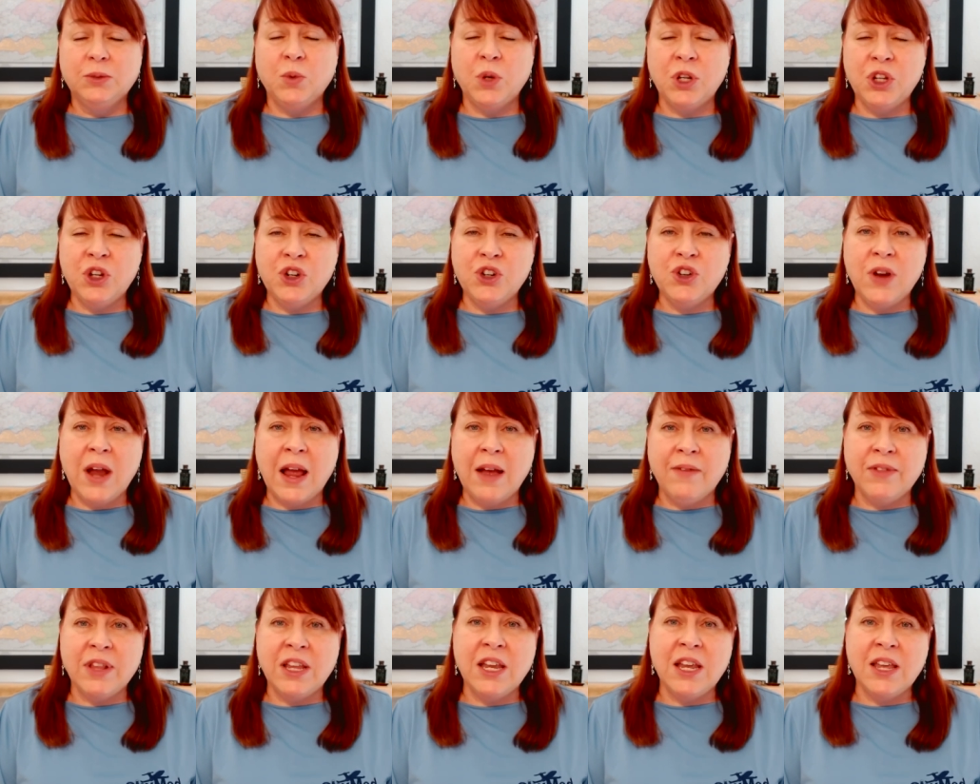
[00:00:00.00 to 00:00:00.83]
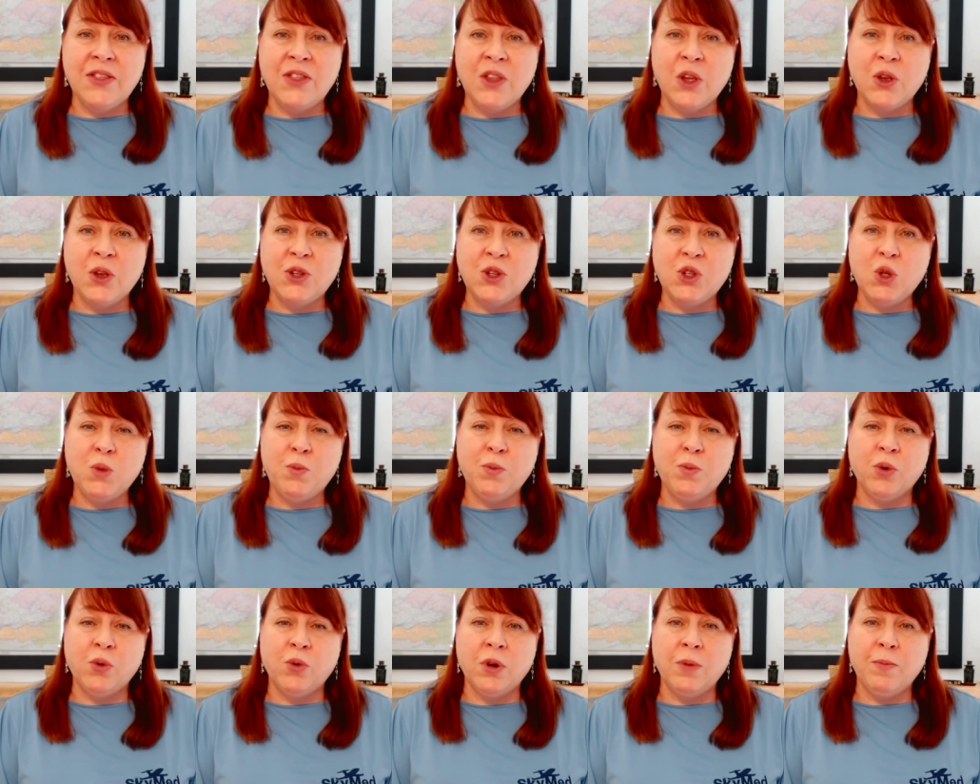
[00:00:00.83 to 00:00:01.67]
when you're traveling in those
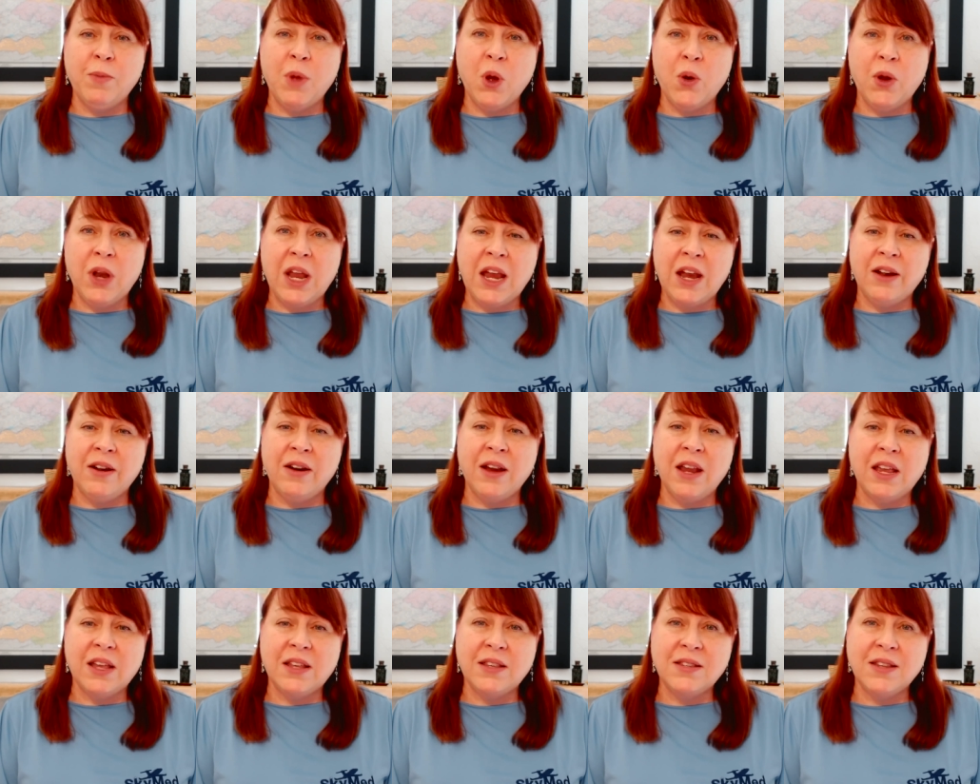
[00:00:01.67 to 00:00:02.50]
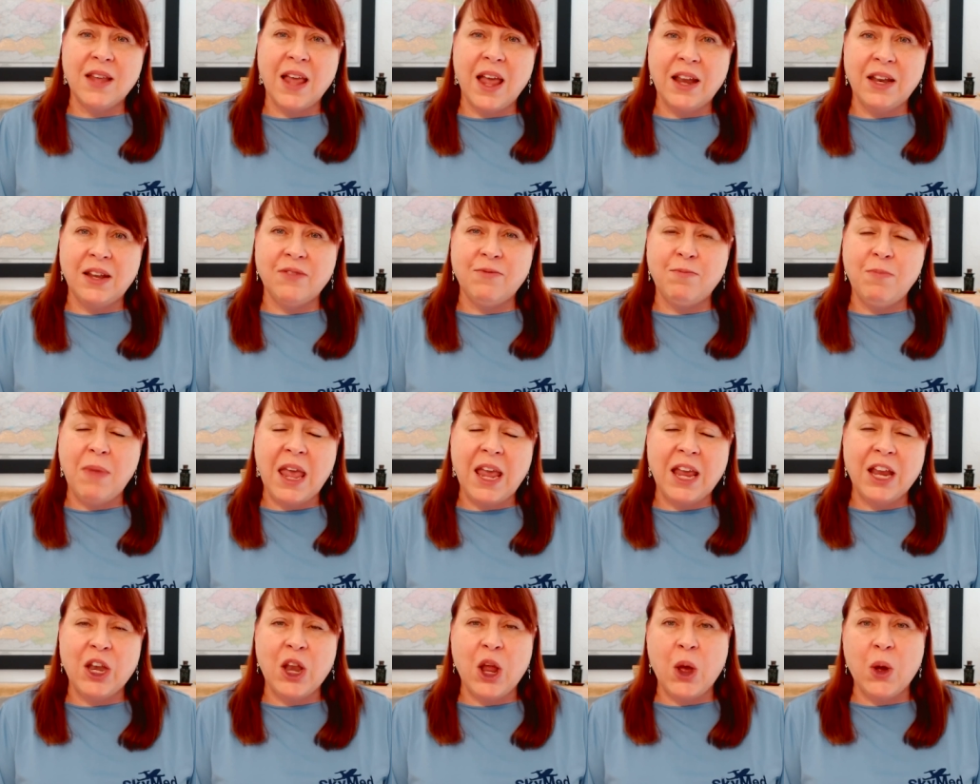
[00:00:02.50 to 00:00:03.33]
super remote areas, kind of
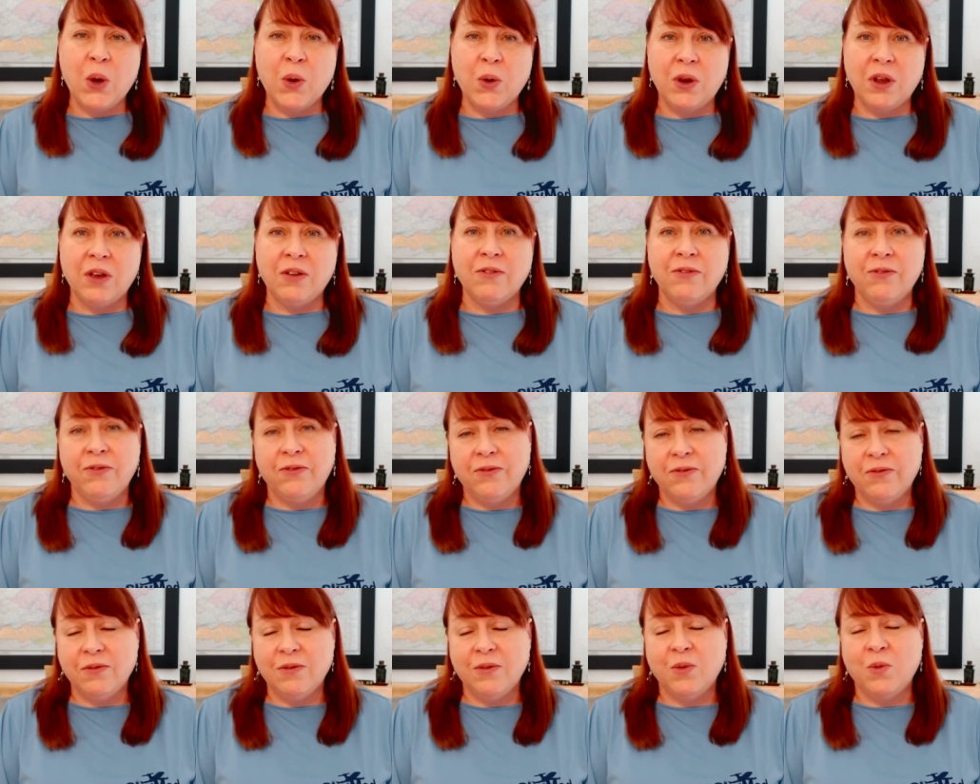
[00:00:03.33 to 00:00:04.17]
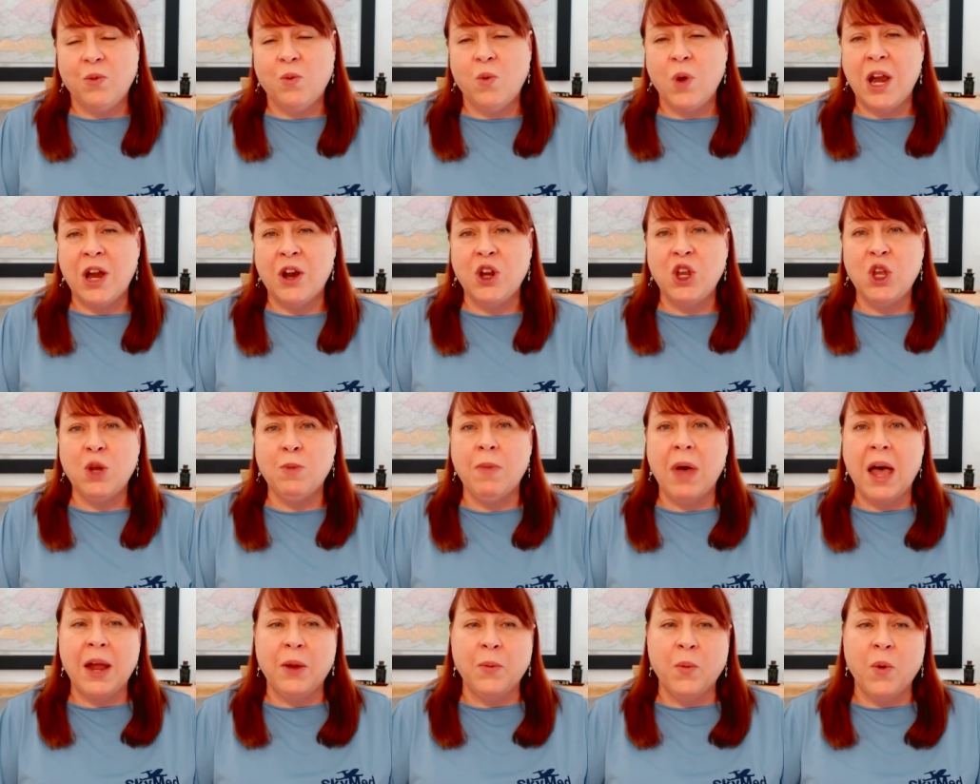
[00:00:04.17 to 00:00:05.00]
make note of where you
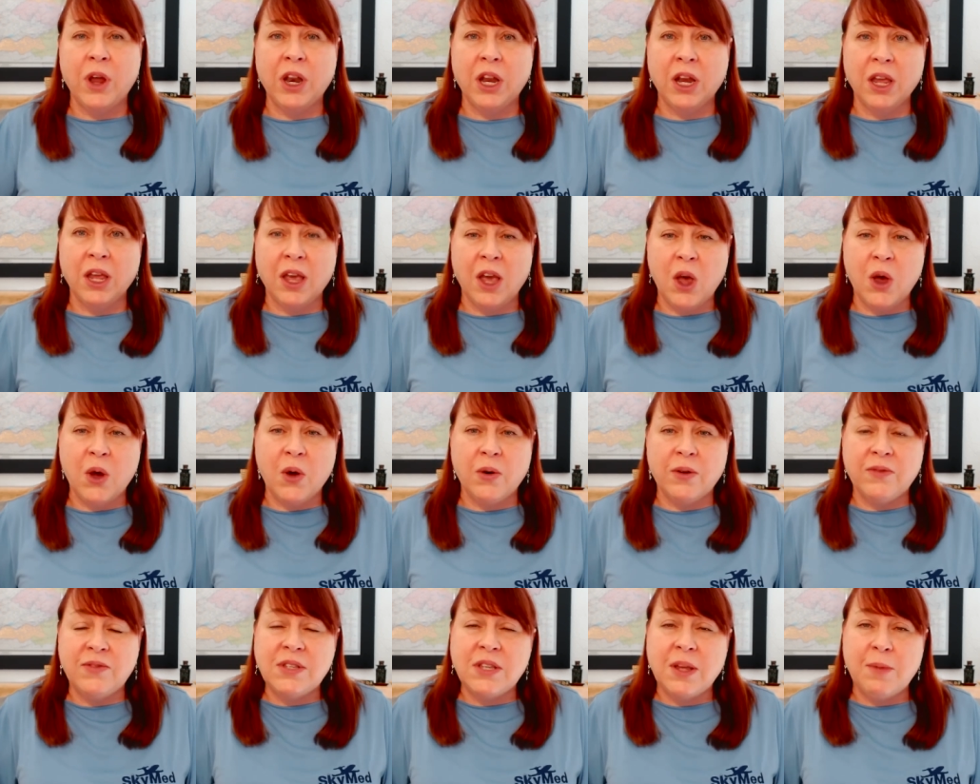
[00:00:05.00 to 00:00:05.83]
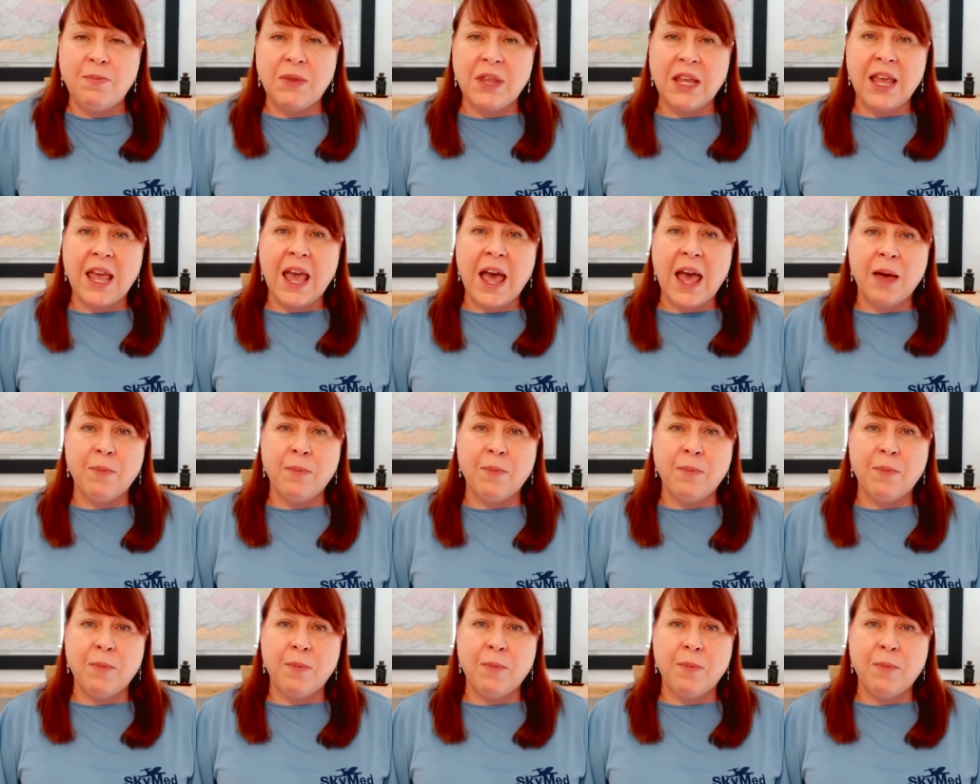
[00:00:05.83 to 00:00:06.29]
might want to go if something